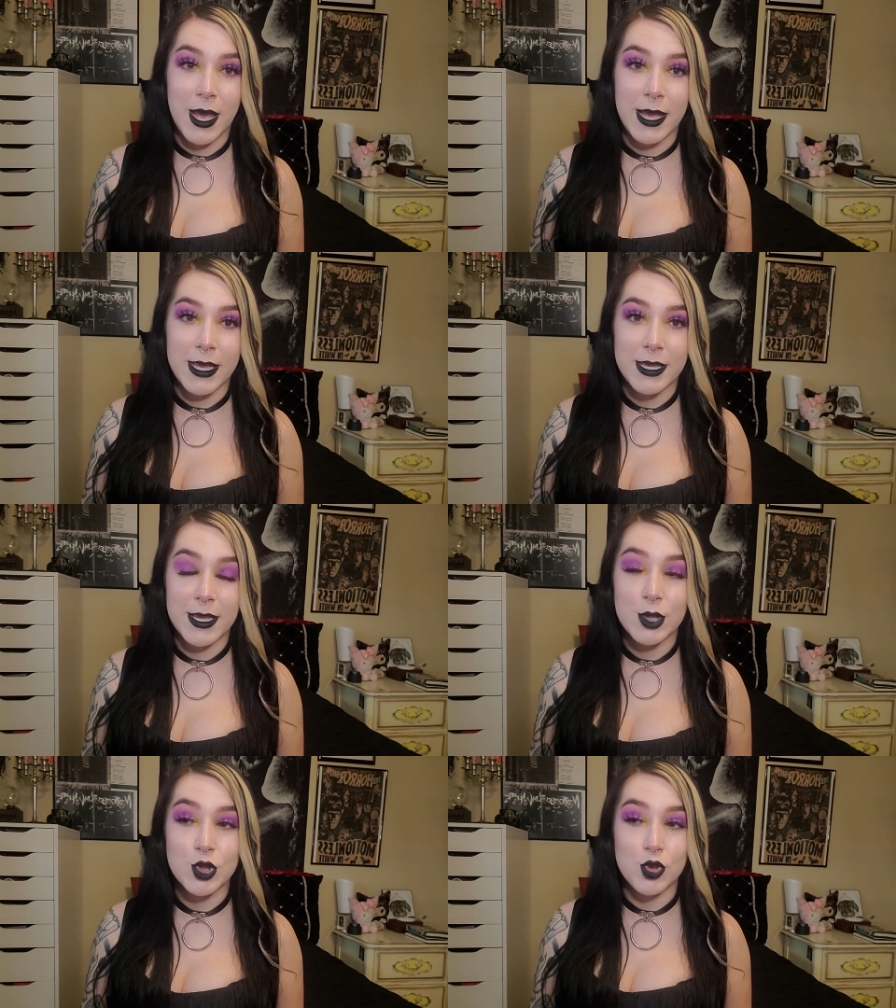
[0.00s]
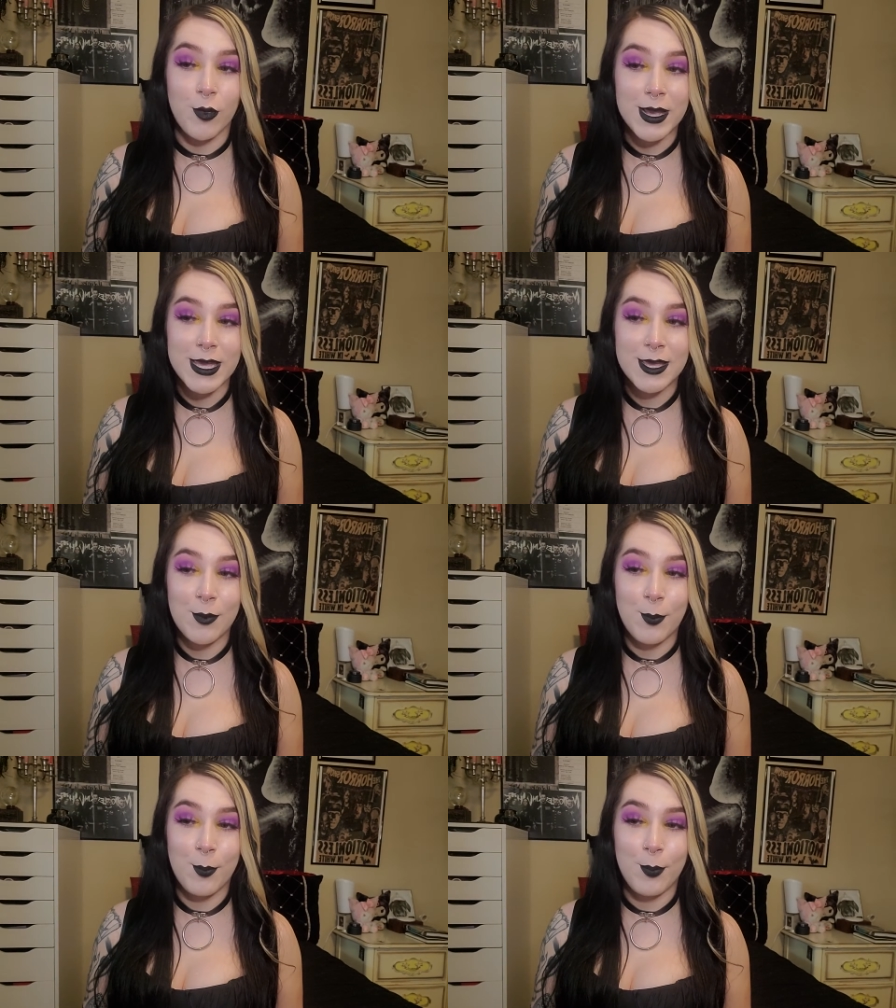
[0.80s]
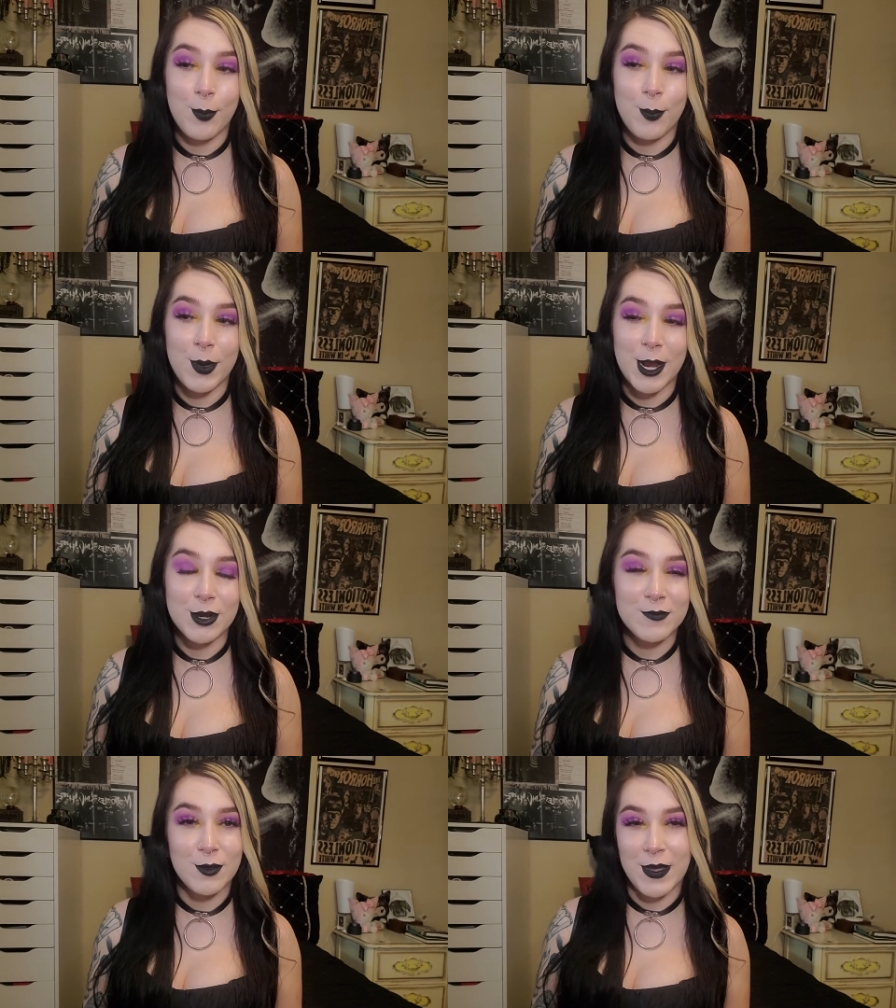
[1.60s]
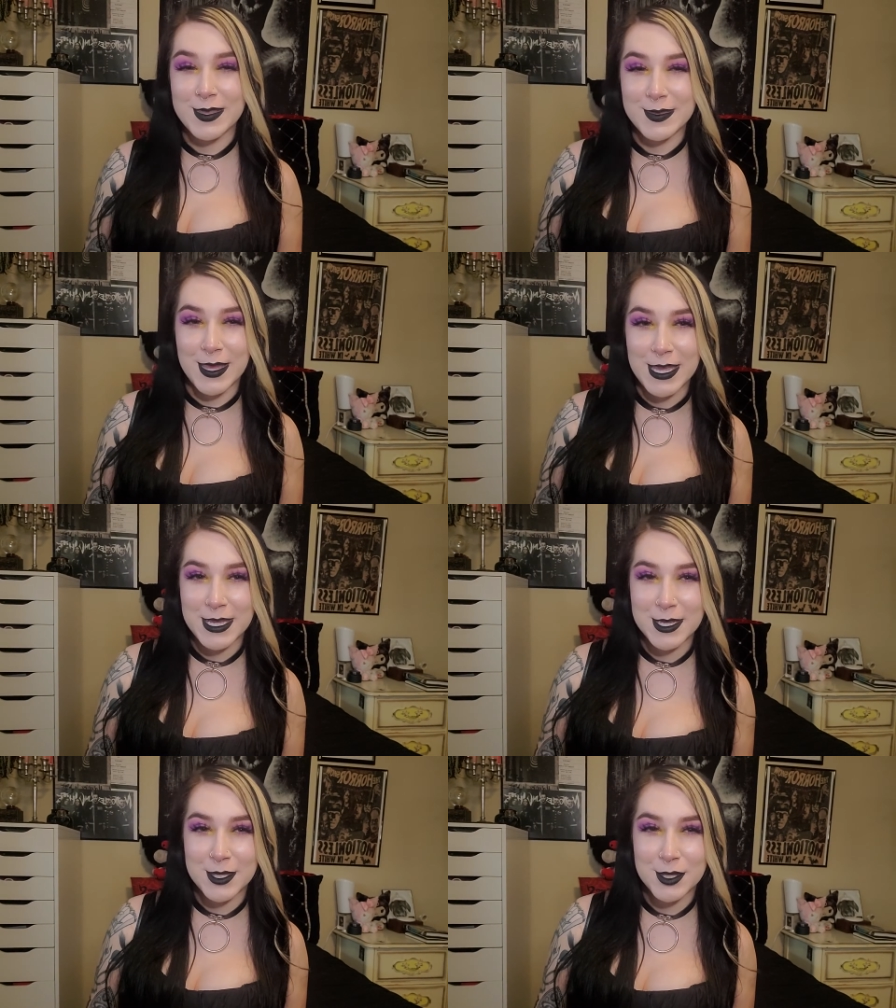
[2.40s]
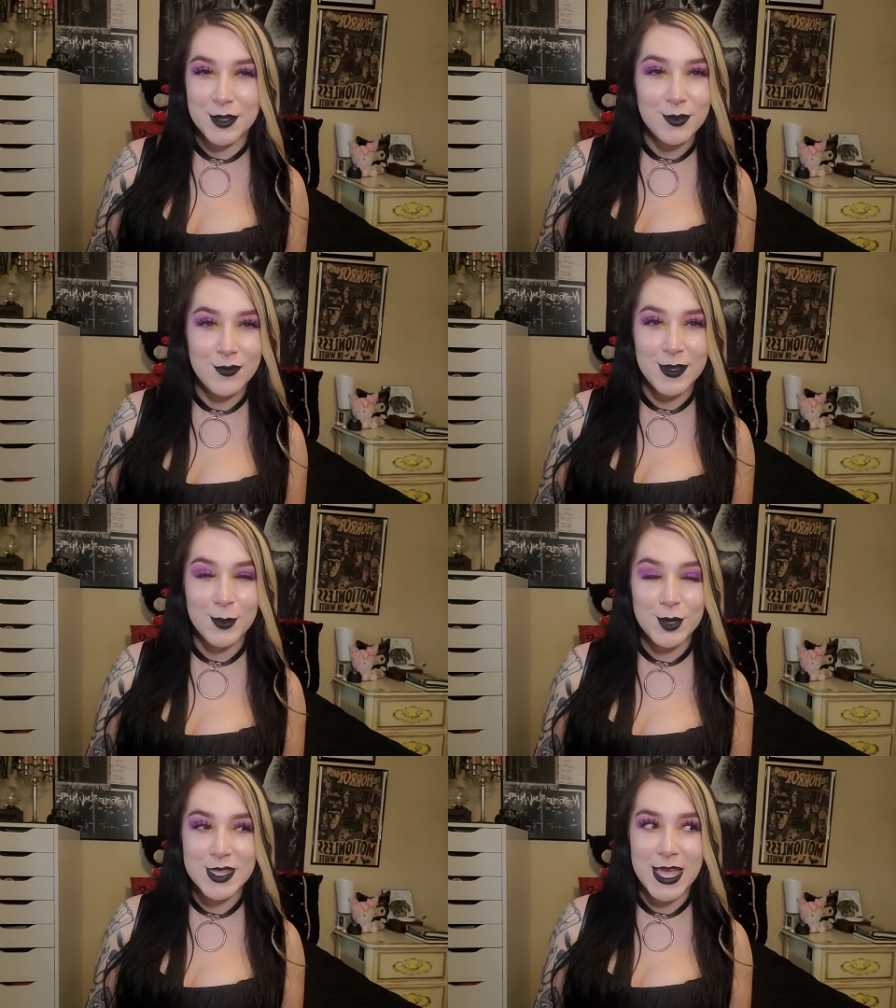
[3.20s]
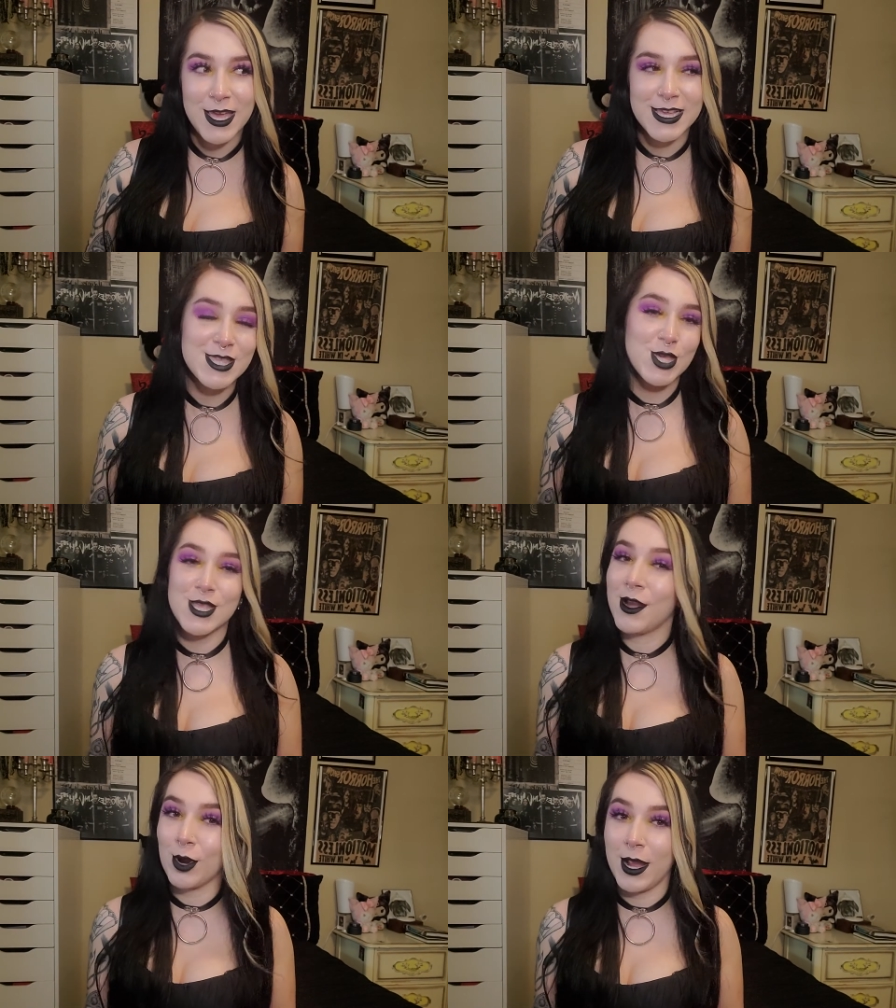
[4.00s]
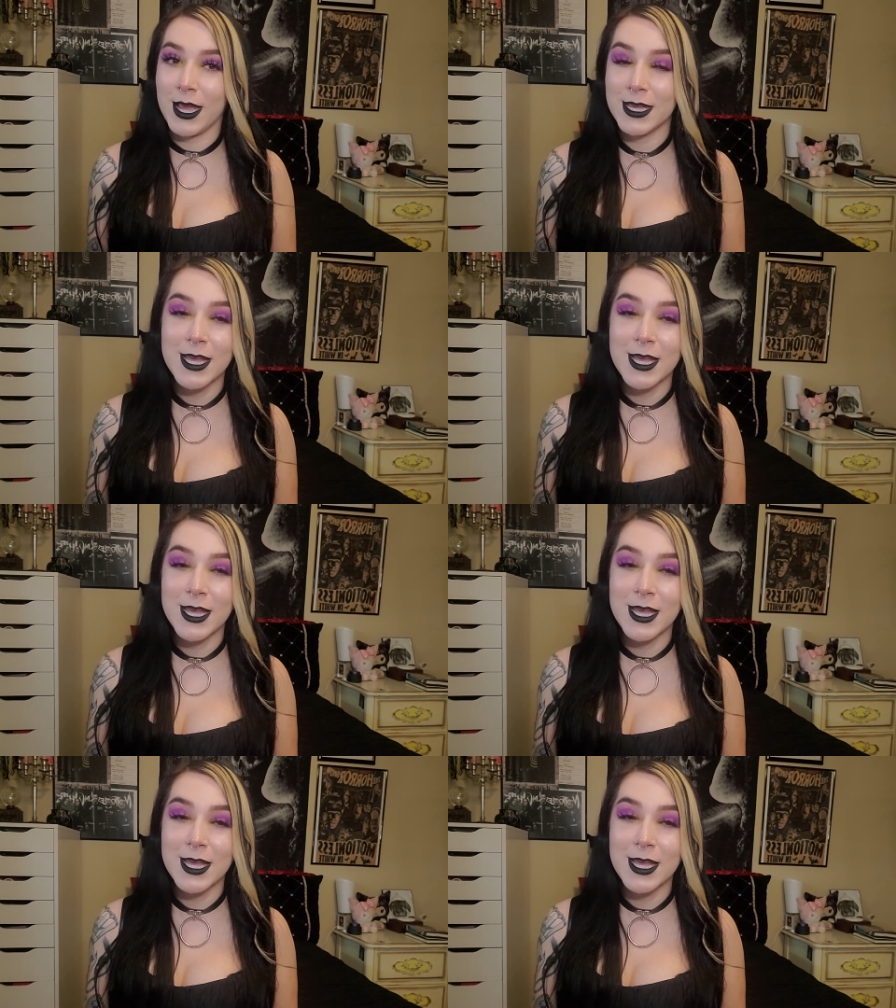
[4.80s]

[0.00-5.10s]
I enjoy it, but I don't even know if I like the movie per se. It's just not great.